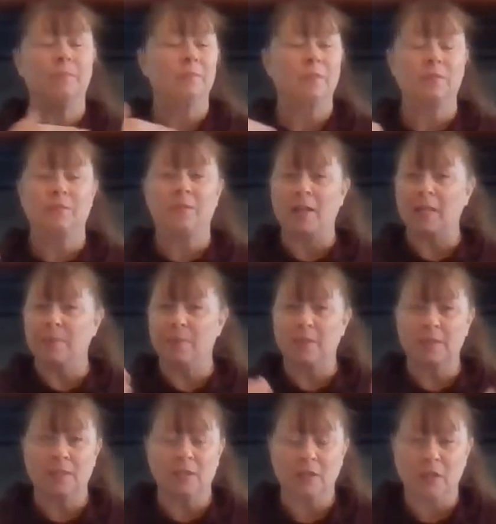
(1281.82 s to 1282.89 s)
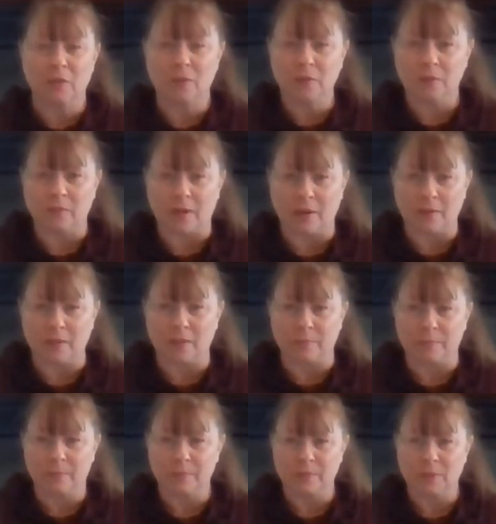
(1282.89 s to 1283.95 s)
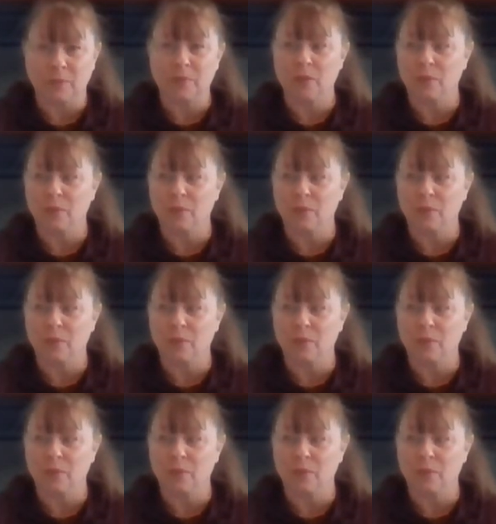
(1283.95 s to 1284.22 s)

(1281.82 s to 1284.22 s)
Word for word: develop his cocoon around him. So he